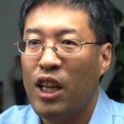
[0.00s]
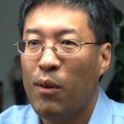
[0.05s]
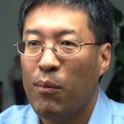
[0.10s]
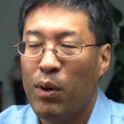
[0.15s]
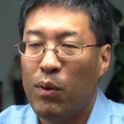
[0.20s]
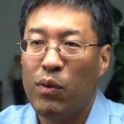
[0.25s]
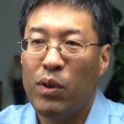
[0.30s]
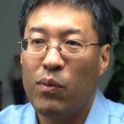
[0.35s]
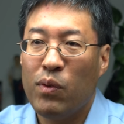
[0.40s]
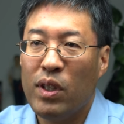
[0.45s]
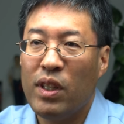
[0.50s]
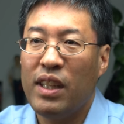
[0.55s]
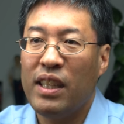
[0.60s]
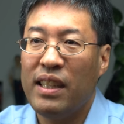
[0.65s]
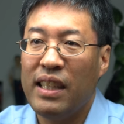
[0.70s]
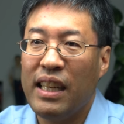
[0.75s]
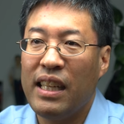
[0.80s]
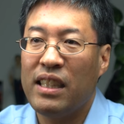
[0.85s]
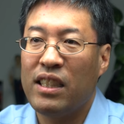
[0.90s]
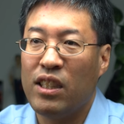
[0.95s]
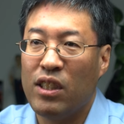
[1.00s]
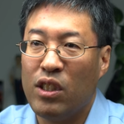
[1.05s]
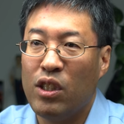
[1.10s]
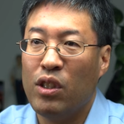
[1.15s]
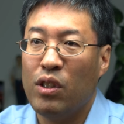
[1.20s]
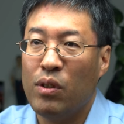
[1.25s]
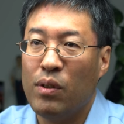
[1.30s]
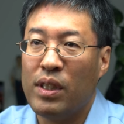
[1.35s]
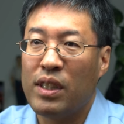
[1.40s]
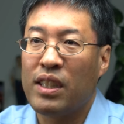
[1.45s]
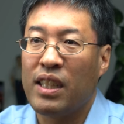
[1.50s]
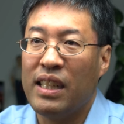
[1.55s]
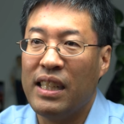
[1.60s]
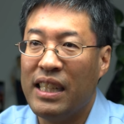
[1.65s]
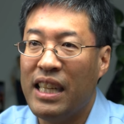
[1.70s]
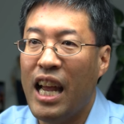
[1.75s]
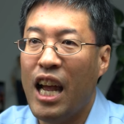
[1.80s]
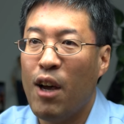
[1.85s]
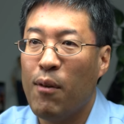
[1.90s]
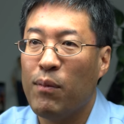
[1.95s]
But what we really need to do is
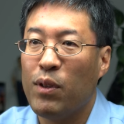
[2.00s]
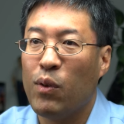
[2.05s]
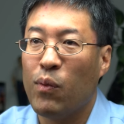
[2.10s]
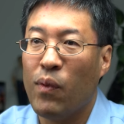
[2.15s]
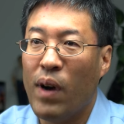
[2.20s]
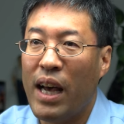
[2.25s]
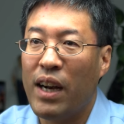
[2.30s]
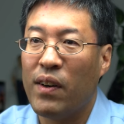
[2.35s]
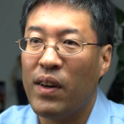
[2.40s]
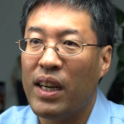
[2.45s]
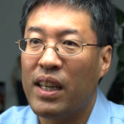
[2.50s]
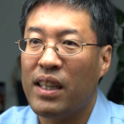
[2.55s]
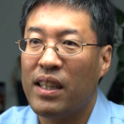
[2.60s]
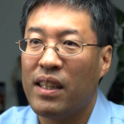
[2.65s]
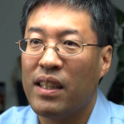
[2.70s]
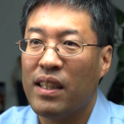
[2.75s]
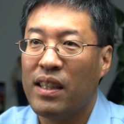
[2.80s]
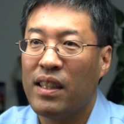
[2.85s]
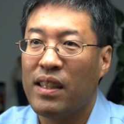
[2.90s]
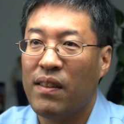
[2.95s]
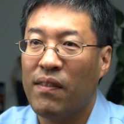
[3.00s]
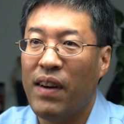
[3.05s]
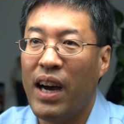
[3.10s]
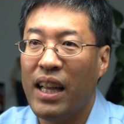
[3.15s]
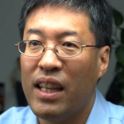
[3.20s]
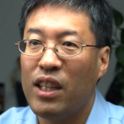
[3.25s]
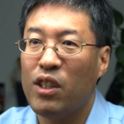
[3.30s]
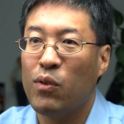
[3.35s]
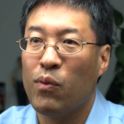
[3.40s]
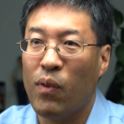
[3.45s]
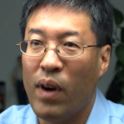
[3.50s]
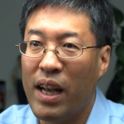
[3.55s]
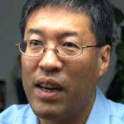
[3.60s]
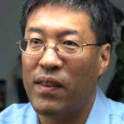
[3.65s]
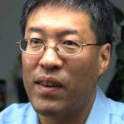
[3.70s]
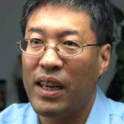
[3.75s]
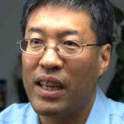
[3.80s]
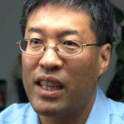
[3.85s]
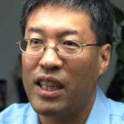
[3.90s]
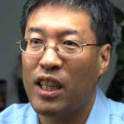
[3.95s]
condemn the rhetoric, the violent
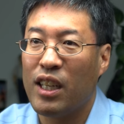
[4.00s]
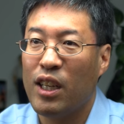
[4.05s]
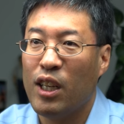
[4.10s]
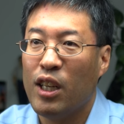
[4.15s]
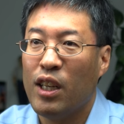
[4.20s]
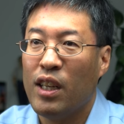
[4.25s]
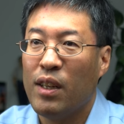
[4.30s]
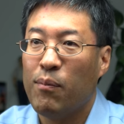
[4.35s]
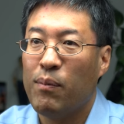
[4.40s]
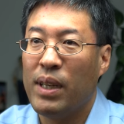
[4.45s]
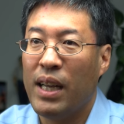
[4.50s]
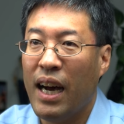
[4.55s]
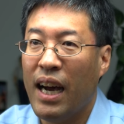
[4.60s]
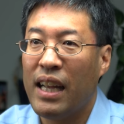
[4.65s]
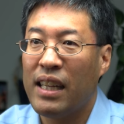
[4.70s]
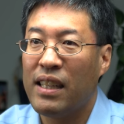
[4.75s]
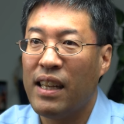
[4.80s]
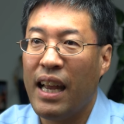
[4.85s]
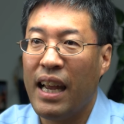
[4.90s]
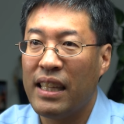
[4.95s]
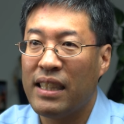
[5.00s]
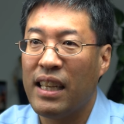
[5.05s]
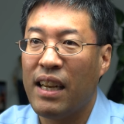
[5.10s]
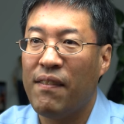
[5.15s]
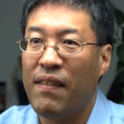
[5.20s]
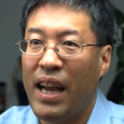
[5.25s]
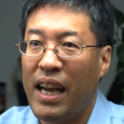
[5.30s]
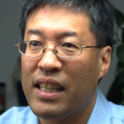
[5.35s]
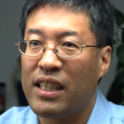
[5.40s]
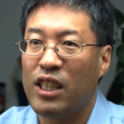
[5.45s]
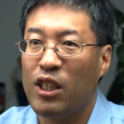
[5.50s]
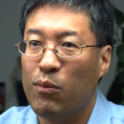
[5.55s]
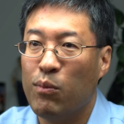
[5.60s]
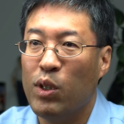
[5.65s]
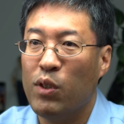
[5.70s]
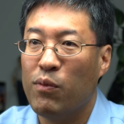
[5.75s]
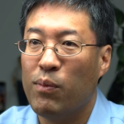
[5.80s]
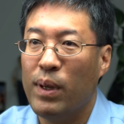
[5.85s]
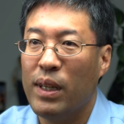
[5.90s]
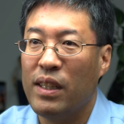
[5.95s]
rhetoric behind the anti-vaccine
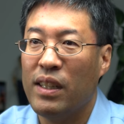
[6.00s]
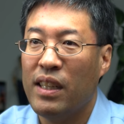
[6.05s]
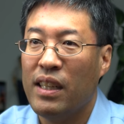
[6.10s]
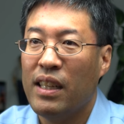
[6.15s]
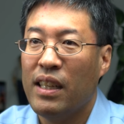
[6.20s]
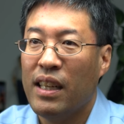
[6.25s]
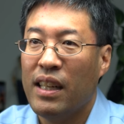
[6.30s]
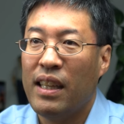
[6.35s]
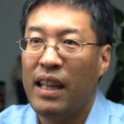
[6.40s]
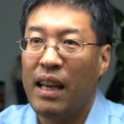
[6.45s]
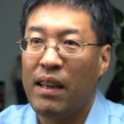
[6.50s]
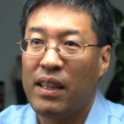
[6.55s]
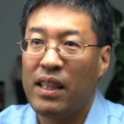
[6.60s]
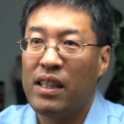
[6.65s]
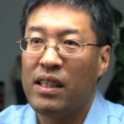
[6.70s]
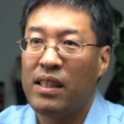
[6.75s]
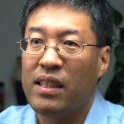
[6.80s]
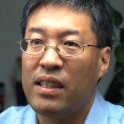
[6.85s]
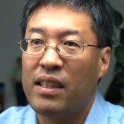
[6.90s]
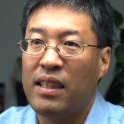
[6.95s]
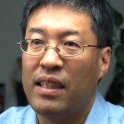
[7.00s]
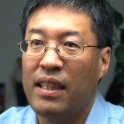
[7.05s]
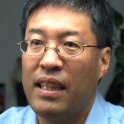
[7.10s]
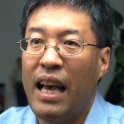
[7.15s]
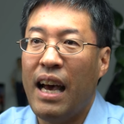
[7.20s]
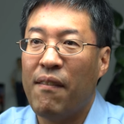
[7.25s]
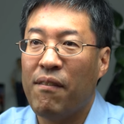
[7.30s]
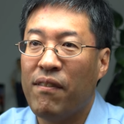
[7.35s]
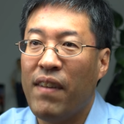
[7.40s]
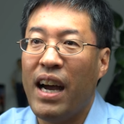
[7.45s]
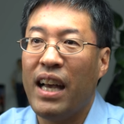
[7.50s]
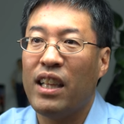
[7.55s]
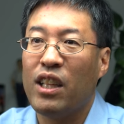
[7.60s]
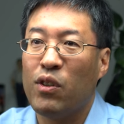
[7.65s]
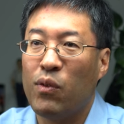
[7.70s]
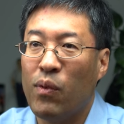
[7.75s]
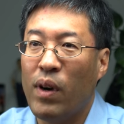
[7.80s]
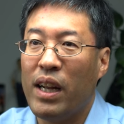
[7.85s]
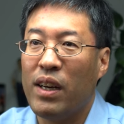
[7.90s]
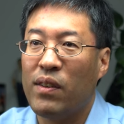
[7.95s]
movement. Because that
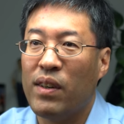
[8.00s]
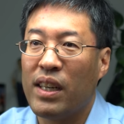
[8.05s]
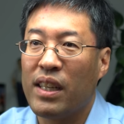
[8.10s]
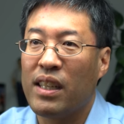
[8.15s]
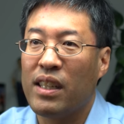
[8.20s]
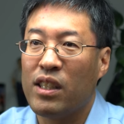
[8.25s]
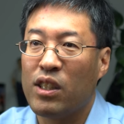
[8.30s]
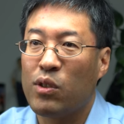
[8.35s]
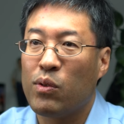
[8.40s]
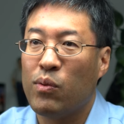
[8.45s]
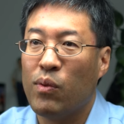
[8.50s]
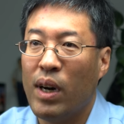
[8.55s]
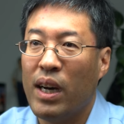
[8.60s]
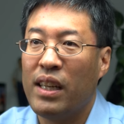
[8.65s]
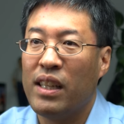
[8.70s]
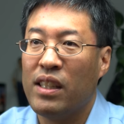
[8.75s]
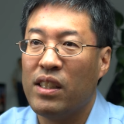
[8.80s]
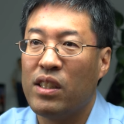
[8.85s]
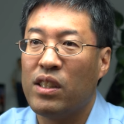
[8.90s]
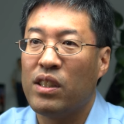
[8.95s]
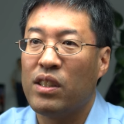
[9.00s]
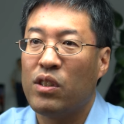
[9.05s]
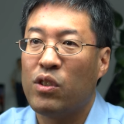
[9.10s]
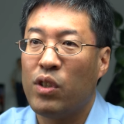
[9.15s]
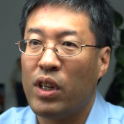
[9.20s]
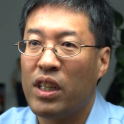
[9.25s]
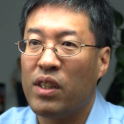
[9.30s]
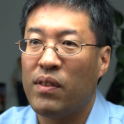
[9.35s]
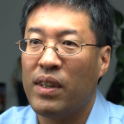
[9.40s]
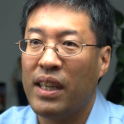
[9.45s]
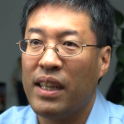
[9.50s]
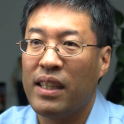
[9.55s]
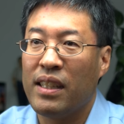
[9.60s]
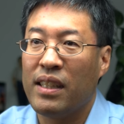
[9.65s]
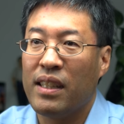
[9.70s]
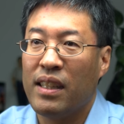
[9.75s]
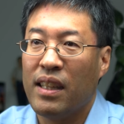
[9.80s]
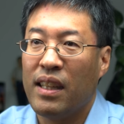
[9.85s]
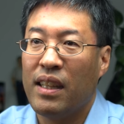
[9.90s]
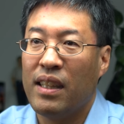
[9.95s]
violent rhetoric is what is
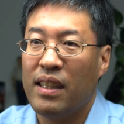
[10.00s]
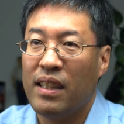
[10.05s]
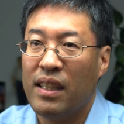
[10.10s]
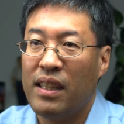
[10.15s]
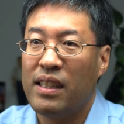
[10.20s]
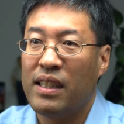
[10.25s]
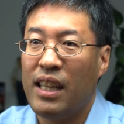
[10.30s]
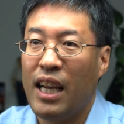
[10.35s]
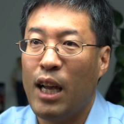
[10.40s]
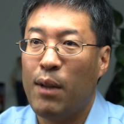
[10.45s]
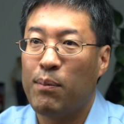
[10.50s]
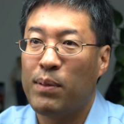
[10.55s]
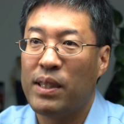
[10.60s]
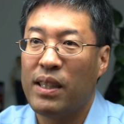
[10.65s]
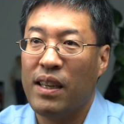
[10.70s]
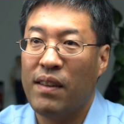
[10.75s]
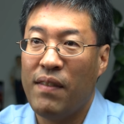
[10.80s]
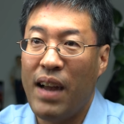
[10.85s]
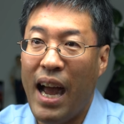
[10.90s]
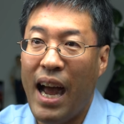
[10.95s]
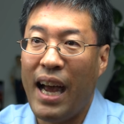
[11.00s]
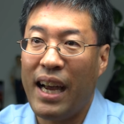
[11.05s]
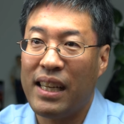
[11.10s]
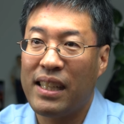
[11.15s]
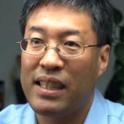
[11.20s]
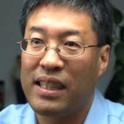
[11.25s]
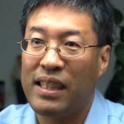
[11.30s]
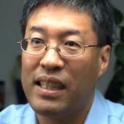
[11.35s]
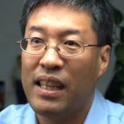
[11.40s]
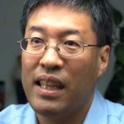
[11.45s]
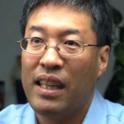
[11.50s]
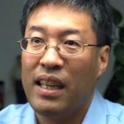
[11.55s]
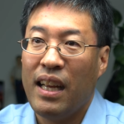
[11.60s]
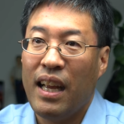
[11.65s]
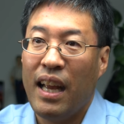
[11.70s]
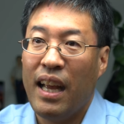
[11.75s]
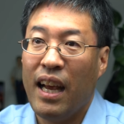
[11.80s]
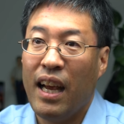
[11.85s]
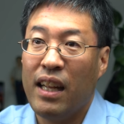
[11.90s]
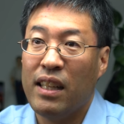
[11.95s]
triggering these types of acts.
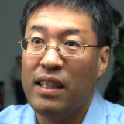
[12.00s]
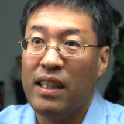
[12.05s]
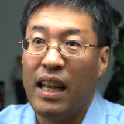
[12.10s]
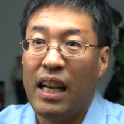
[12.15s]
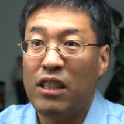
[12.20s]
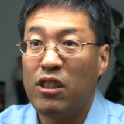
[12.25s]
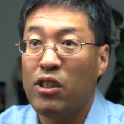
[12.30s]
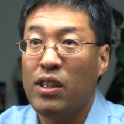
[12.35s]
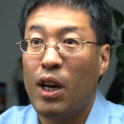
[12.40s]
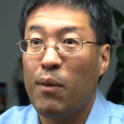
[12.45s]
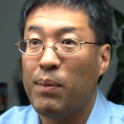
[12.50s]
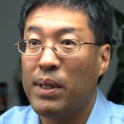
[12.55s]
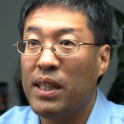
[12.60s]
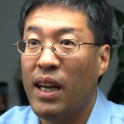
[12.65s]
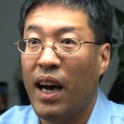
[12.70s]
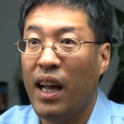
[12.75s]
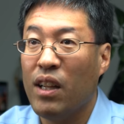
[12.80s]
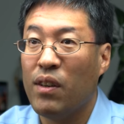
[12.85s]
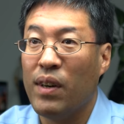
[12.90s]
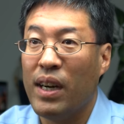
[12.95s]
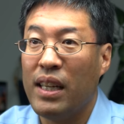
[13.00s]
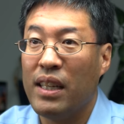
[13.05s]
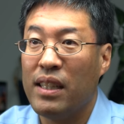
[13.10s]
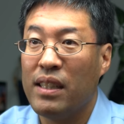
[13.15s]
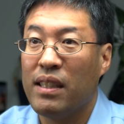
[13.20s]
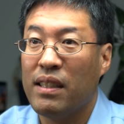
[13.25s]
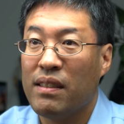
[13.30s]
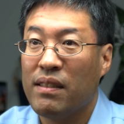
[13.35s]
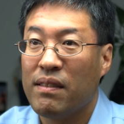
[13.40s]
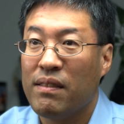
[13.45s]
And that should not be tolerated.